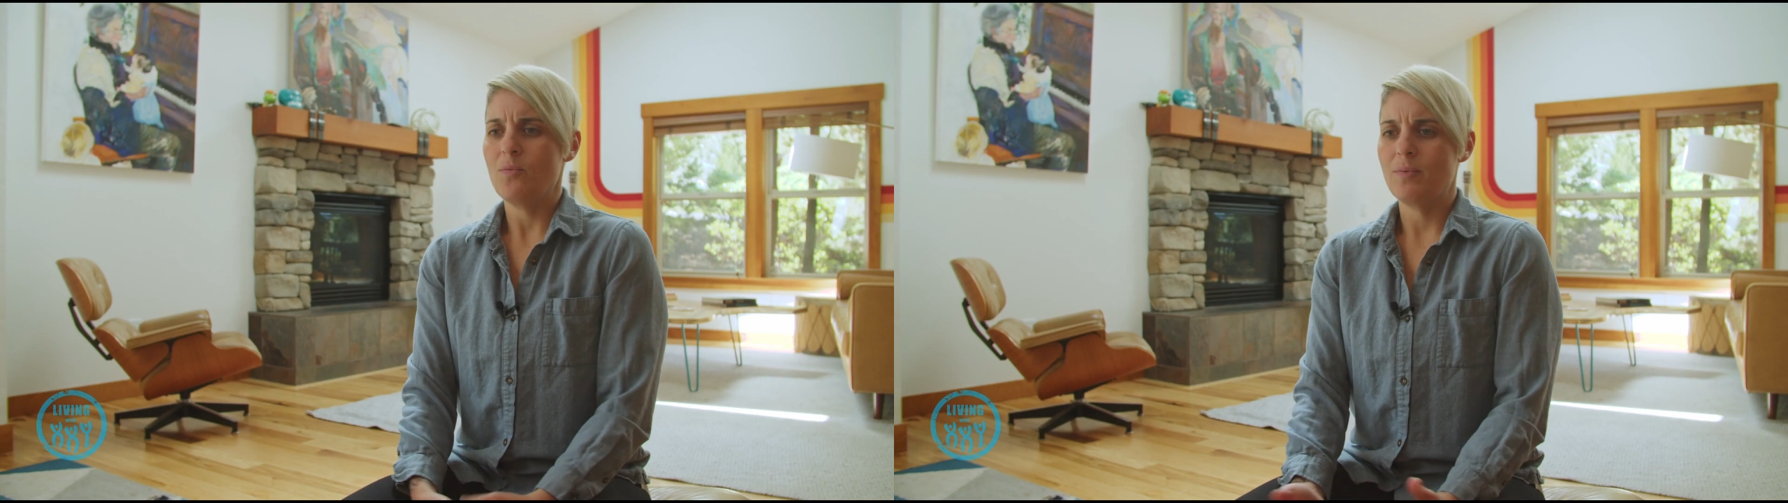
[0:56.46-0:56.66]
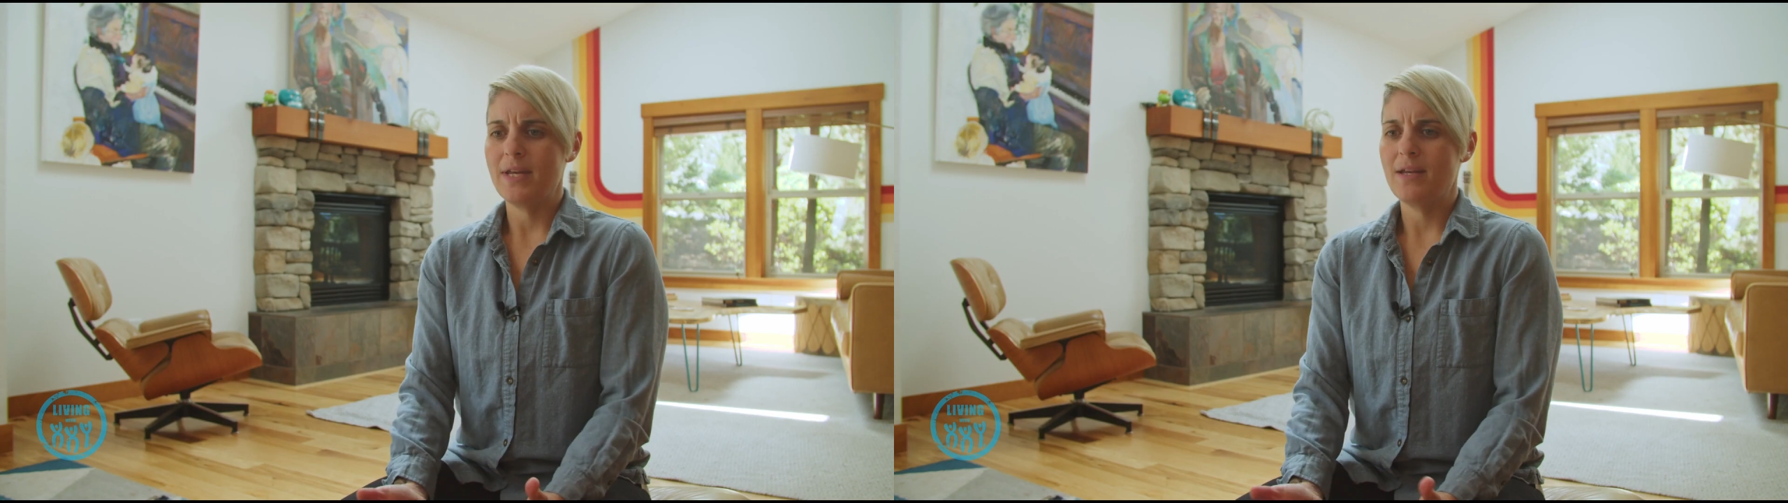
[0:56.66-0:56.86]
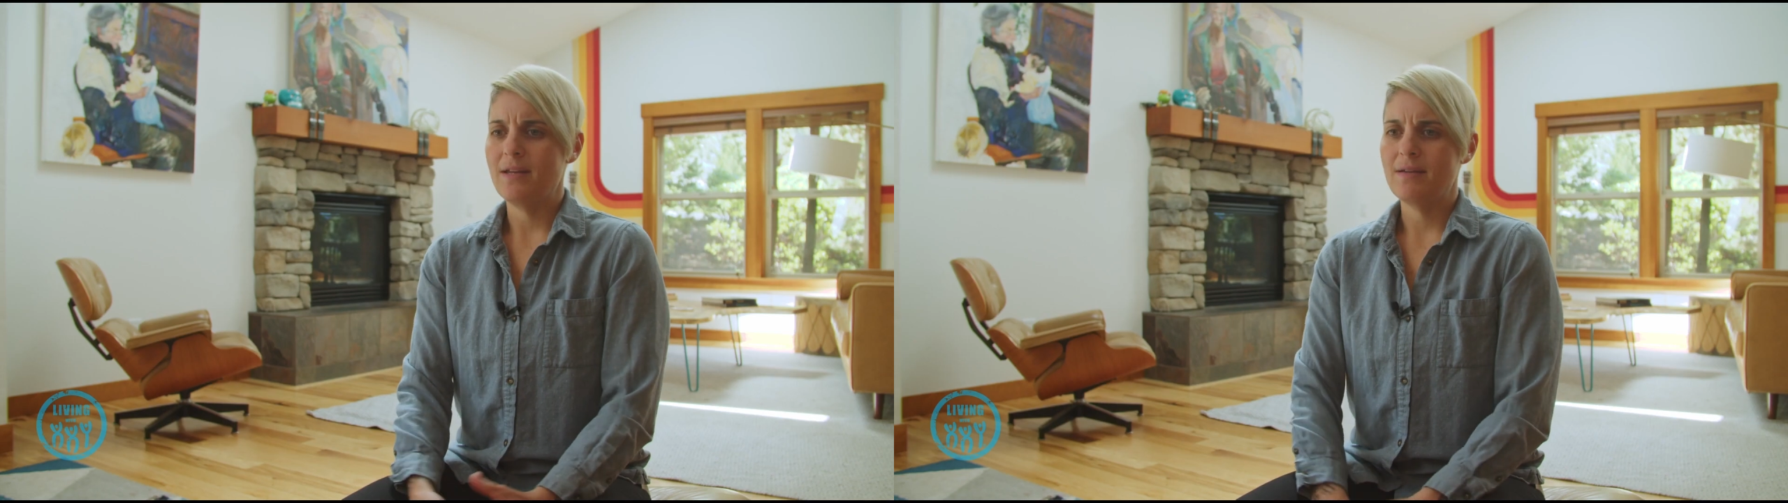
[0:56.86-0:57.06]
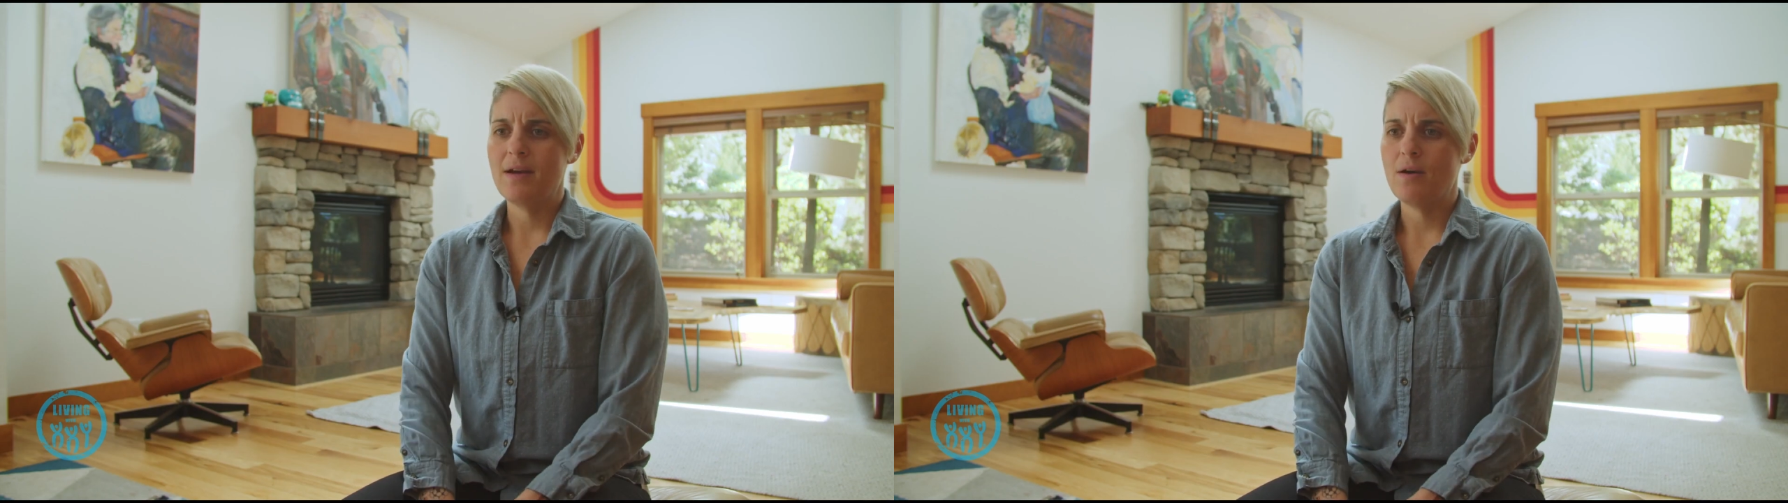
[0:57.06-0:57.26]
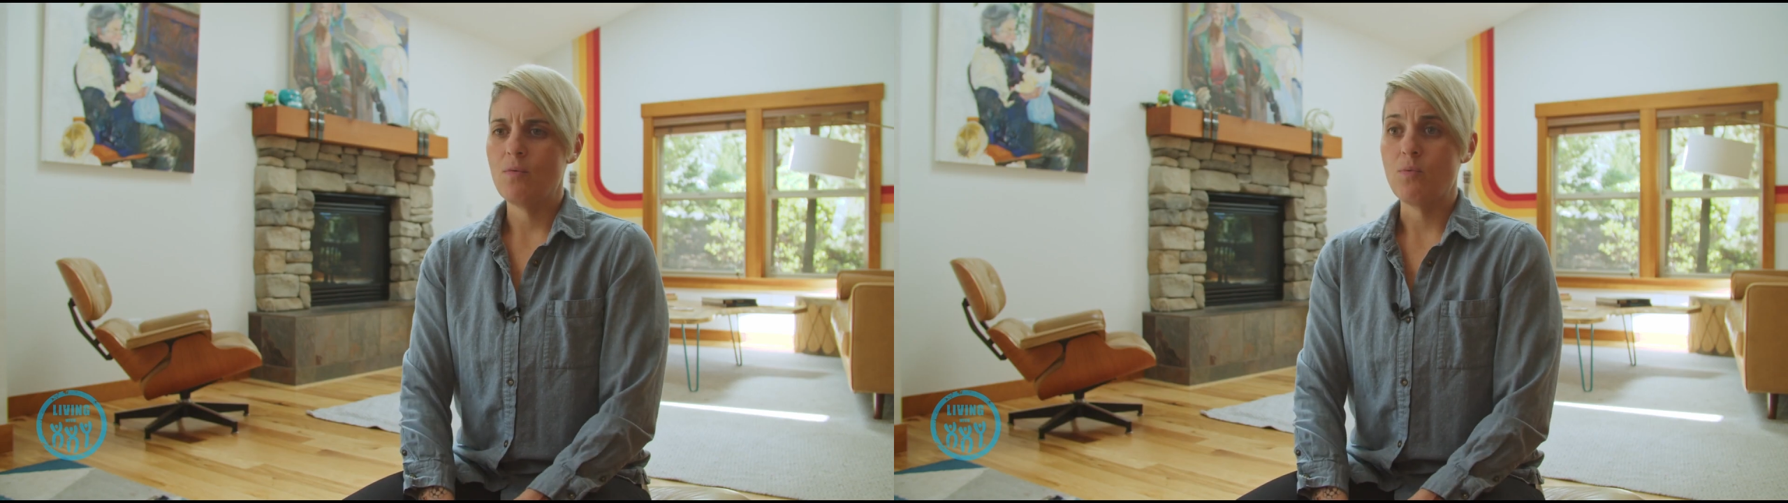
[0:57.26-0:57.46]

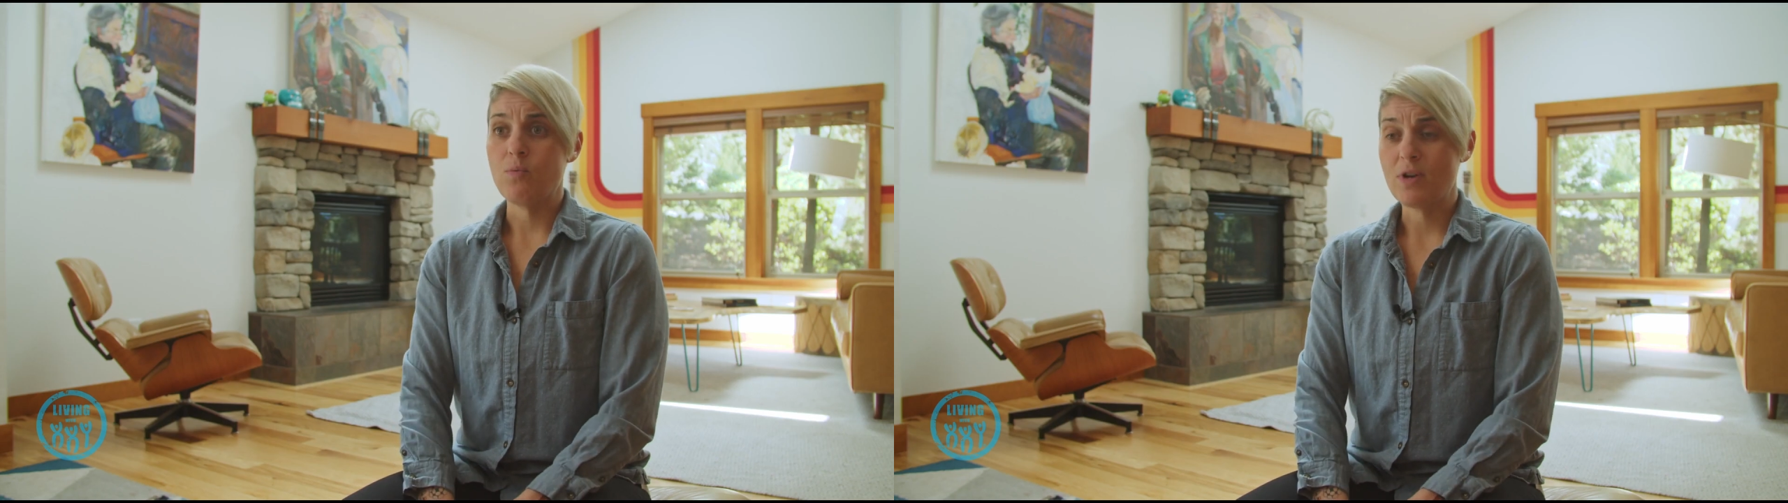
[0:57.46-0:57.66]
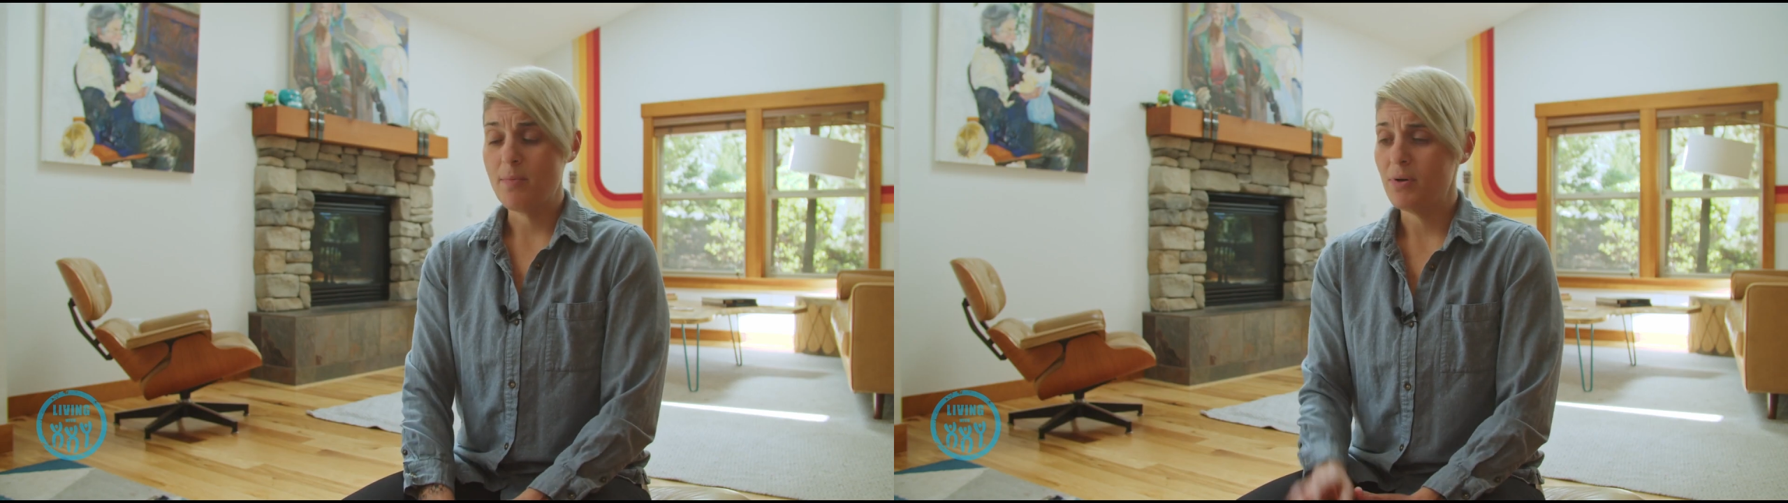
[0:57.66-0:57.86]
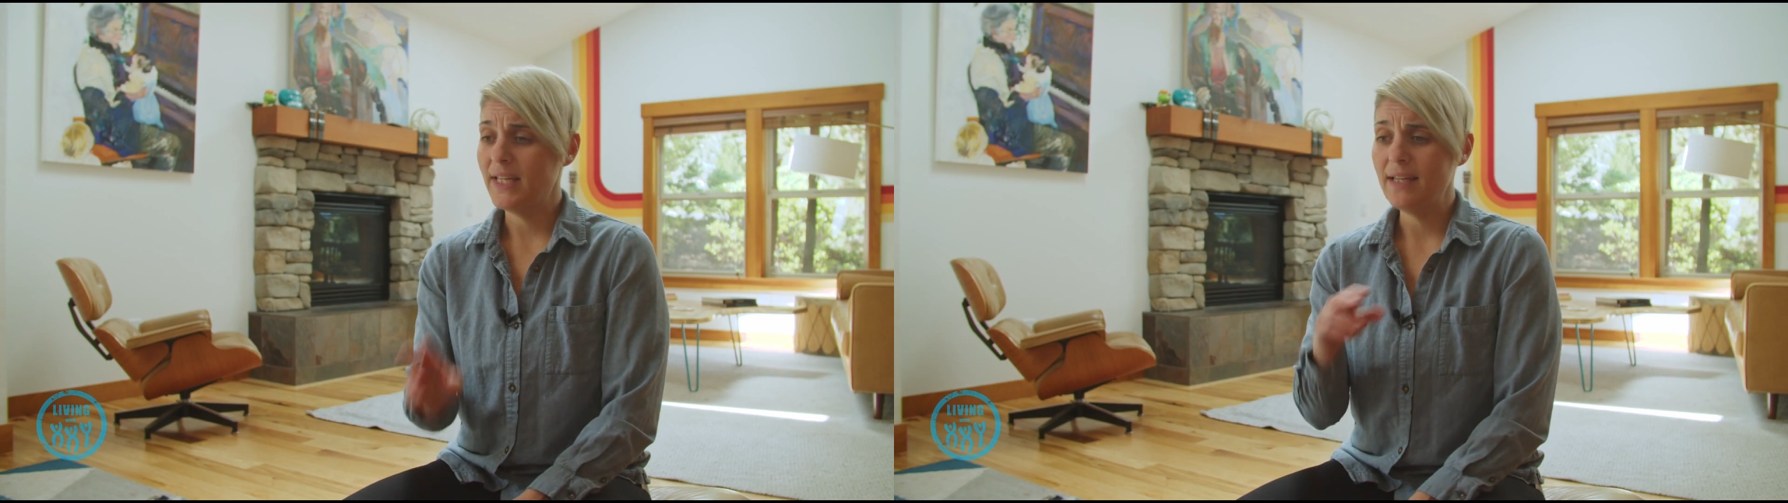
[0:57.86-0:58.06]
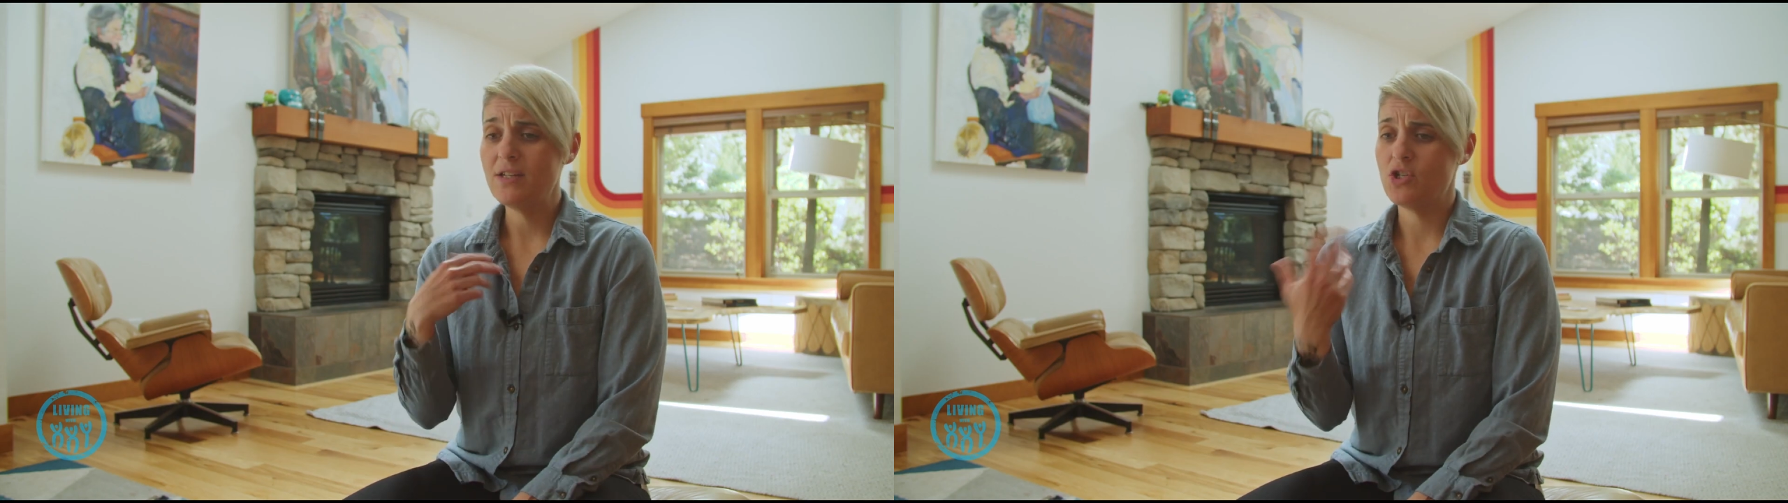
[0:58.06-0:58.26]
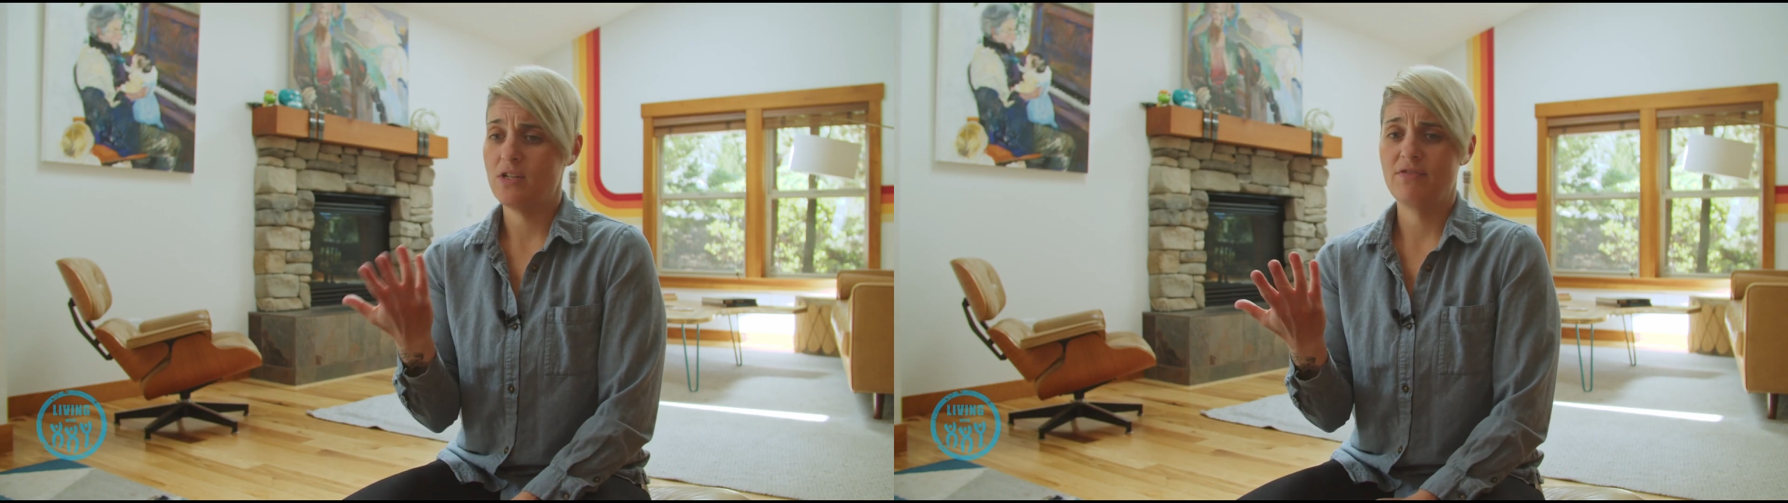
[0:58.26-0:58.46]
we
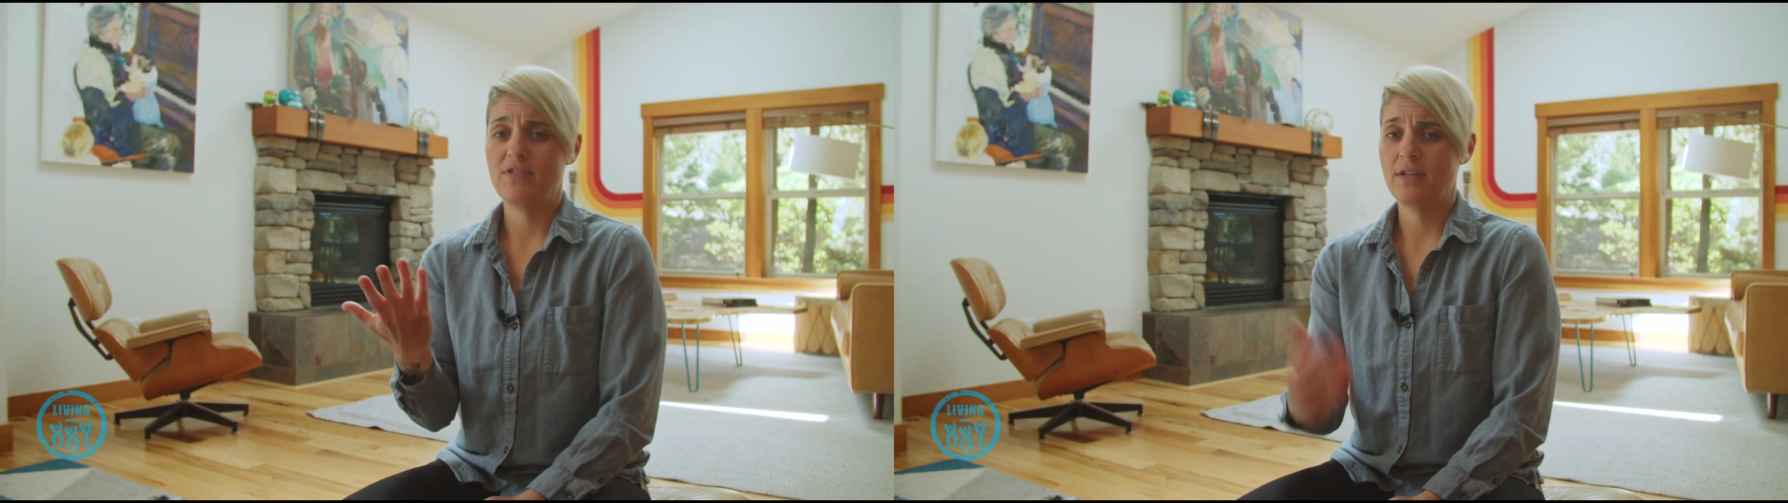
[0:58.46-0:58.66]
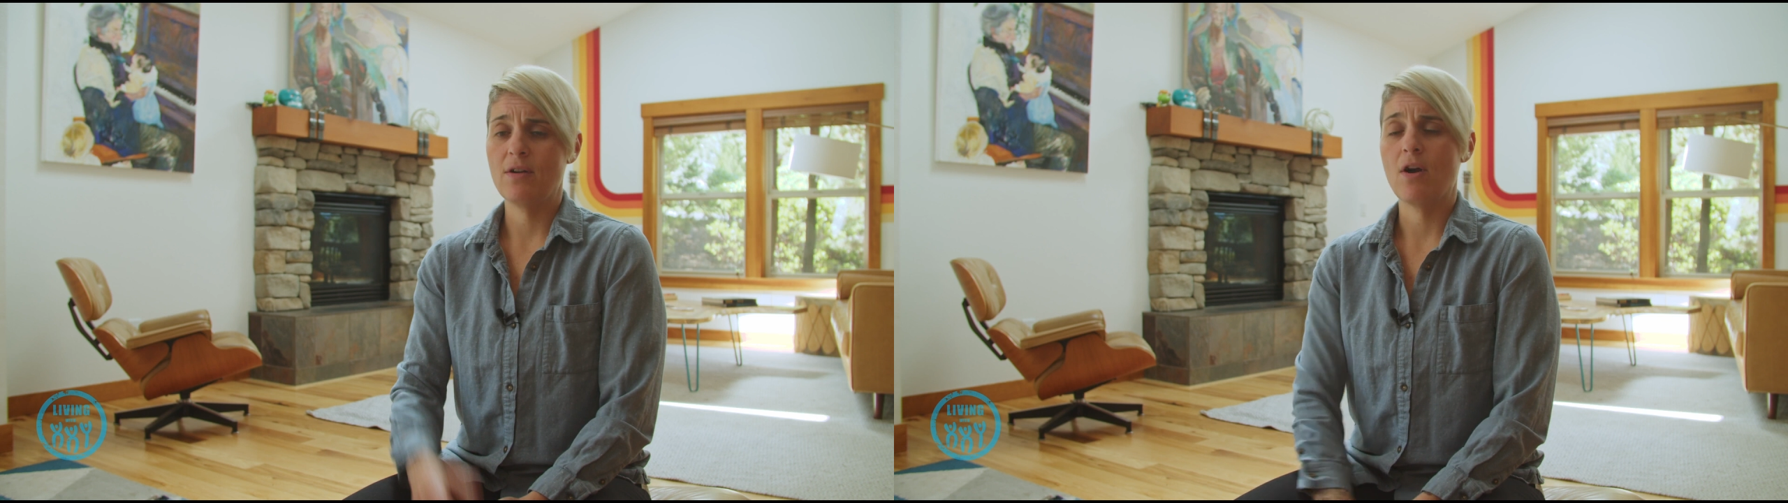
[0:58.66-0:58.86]
completely shifted